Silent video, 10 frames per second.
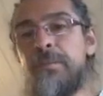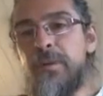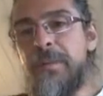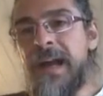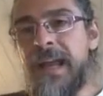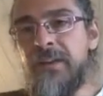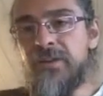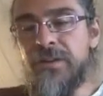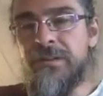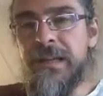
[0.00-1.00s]

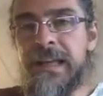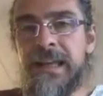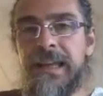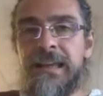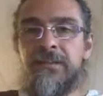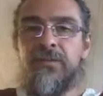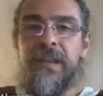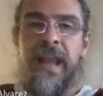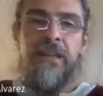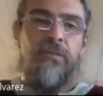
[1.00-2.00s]
propagation into
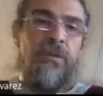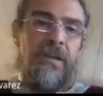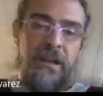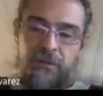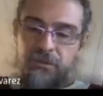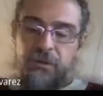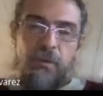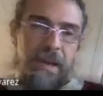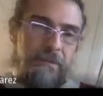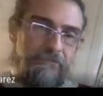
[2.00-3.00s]
the network in a control wave.